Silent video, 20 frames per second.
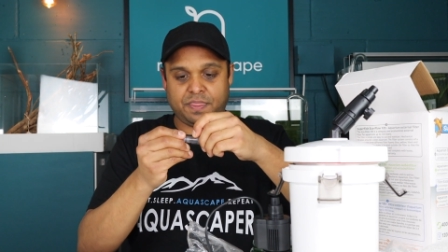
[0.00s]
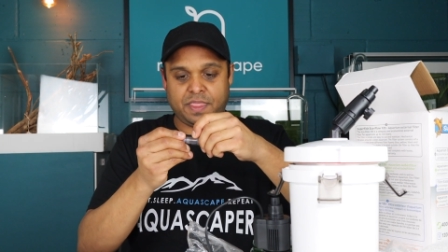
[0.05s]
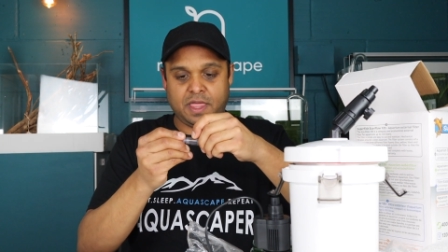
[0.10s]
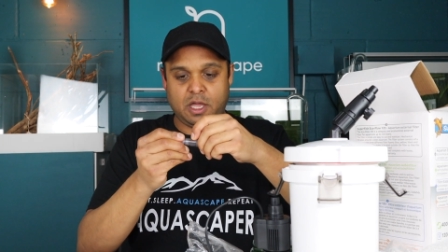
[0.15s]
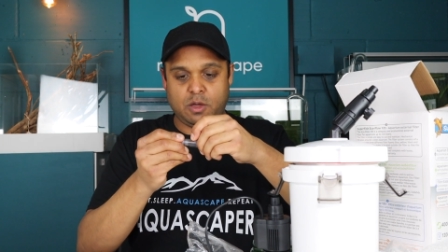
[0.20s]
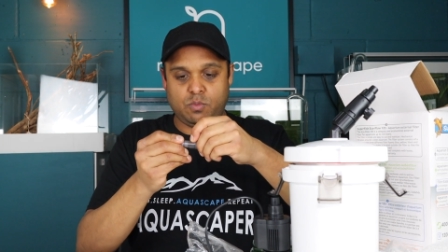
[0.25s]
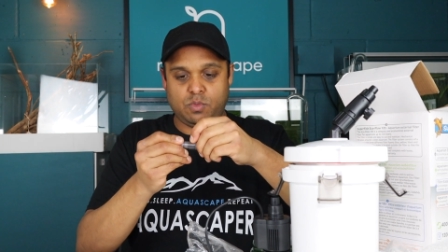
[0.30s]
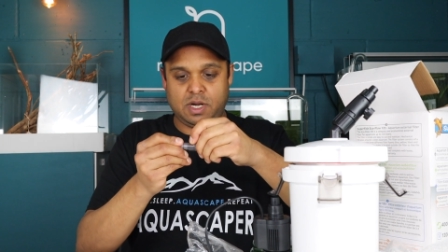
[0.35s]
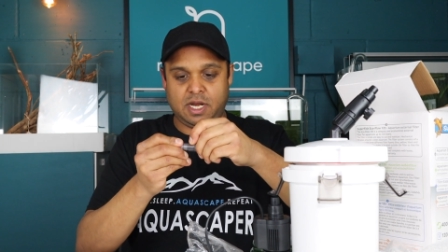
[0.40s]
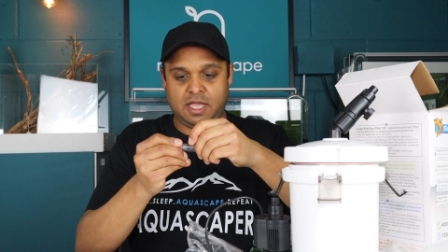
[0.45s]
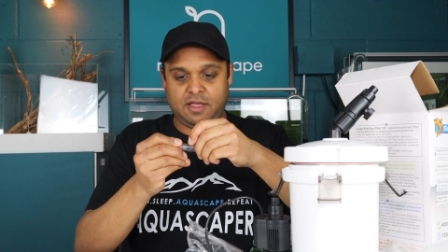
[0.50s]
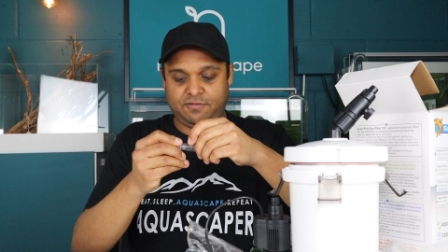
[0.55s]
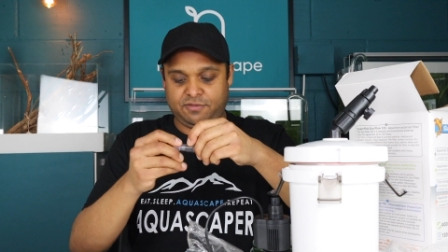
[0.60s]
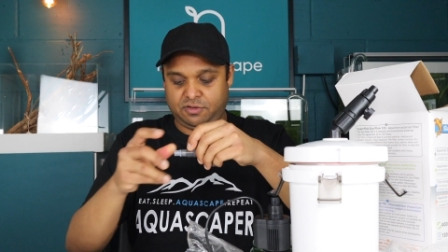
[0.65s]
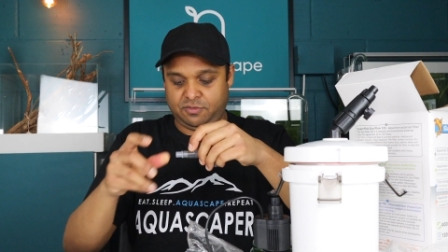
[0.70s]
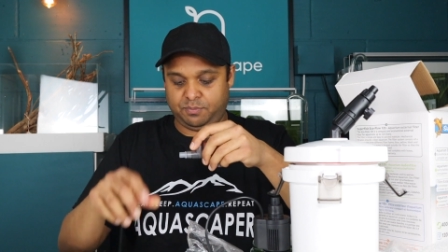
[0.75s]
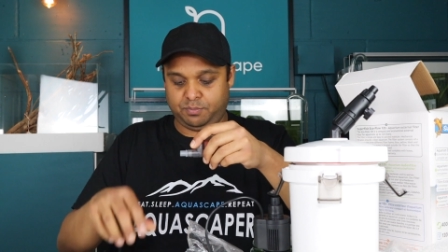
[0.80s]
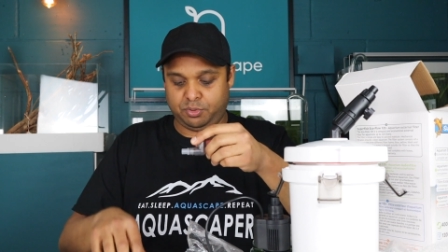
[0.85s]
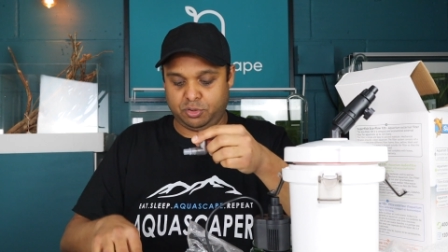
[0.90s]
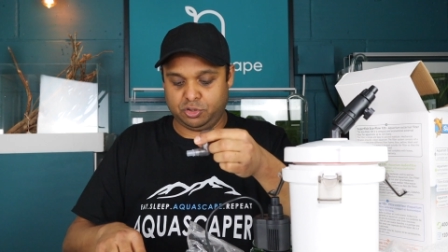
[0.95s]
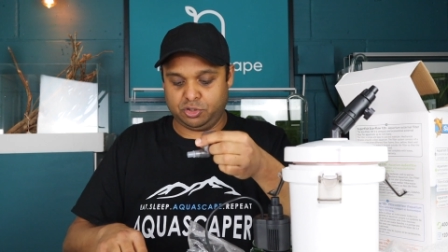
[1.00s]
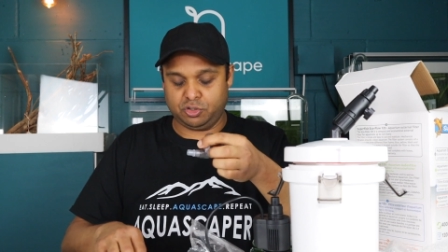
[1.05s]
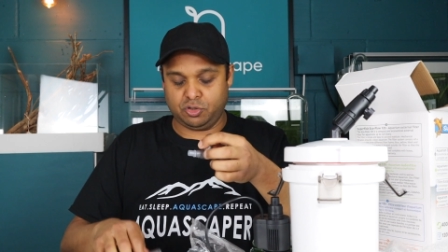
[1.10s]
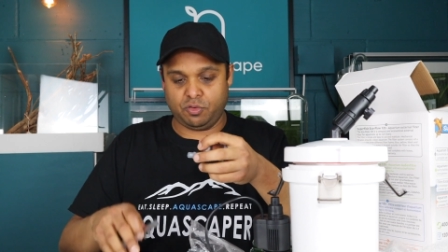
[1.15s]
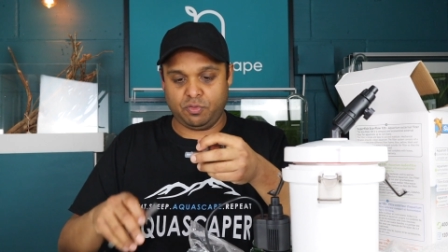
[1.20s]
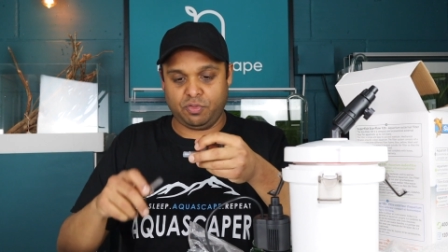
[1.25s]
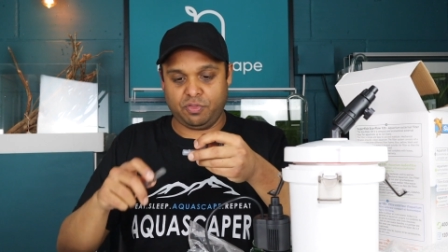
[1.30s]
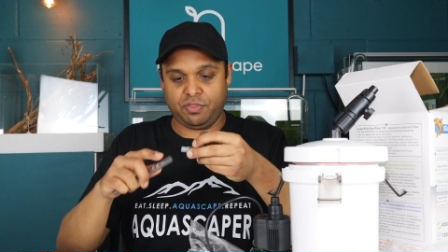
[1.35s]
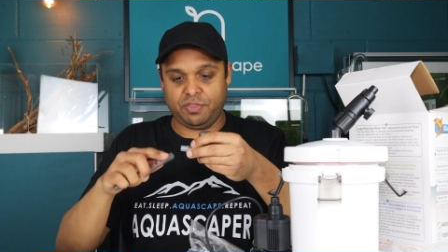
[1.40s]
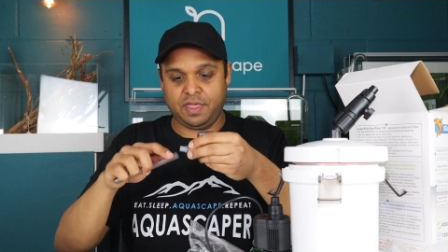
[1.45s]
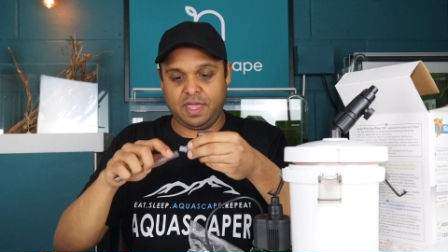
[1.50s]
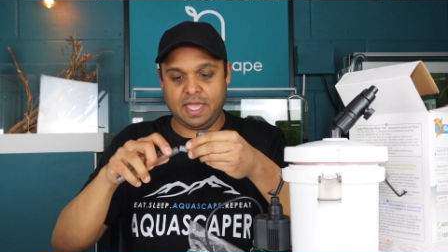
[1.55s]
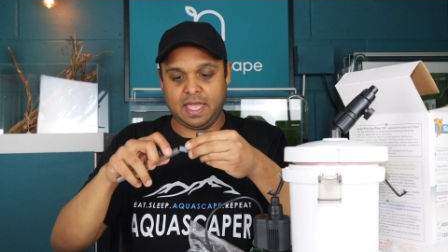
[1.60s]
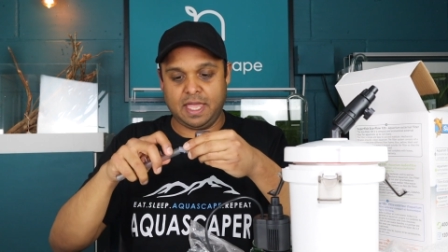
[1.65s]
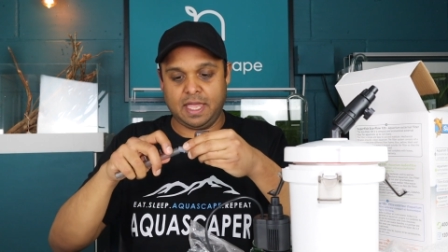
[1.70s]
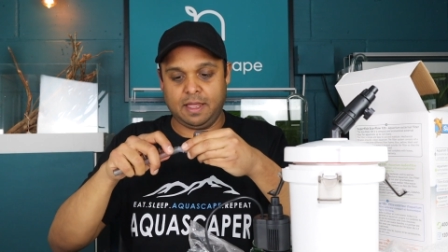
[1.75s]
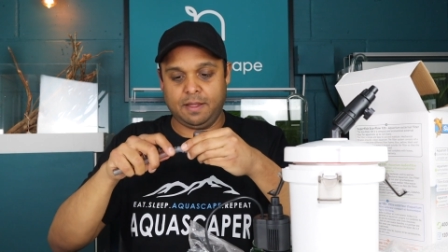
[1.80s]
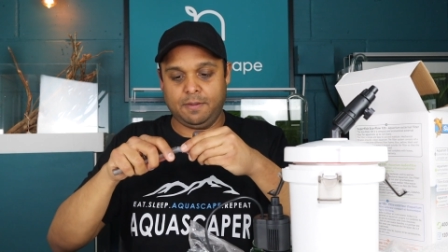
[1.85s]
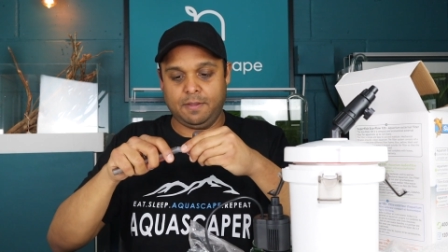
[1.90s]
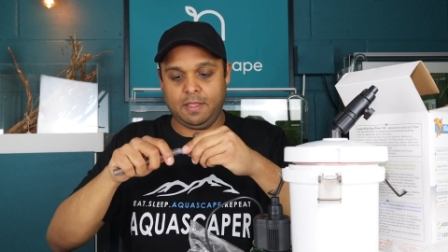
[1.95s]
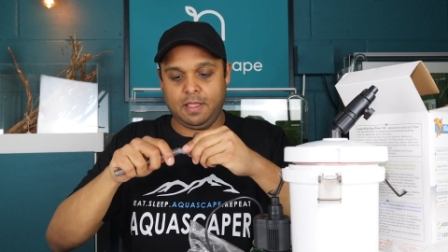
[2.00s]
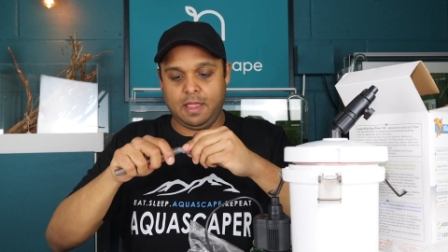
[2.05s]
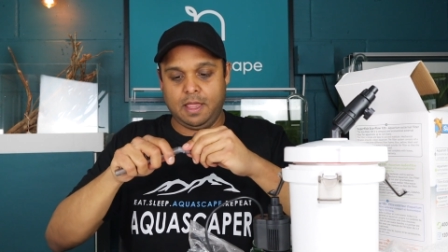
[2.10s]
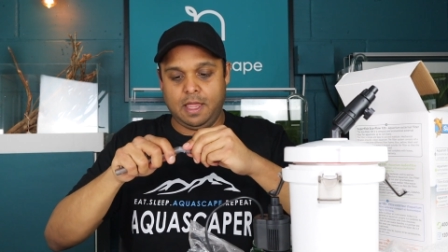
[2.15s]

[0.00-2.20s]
that will have to push on there,